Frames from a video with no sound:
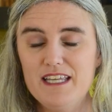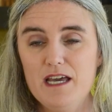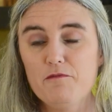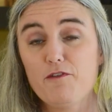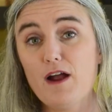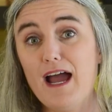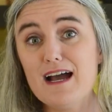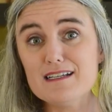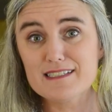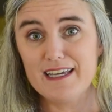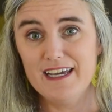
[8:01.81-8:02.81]
him for
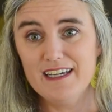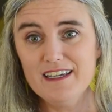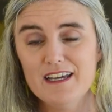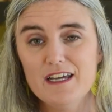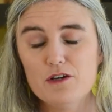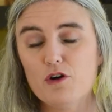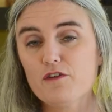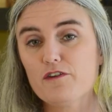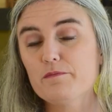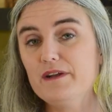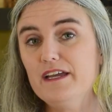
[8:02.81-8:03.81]
asking or
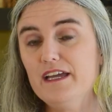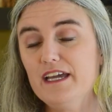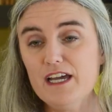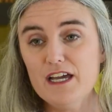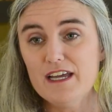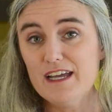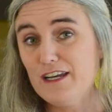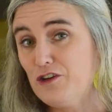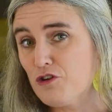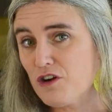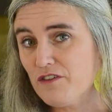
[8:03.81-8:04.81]
for being
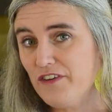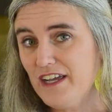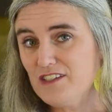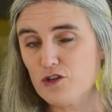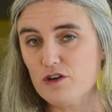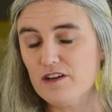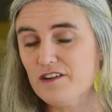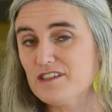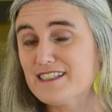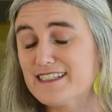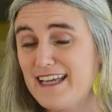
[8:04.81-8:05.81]
nervous or
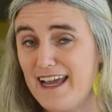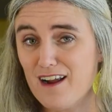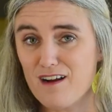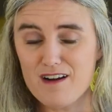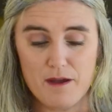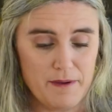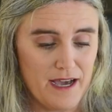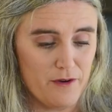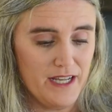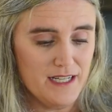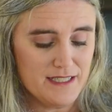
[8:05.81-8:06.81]
scared
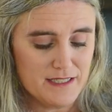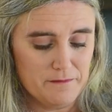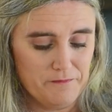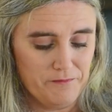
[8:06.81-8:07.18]
about it.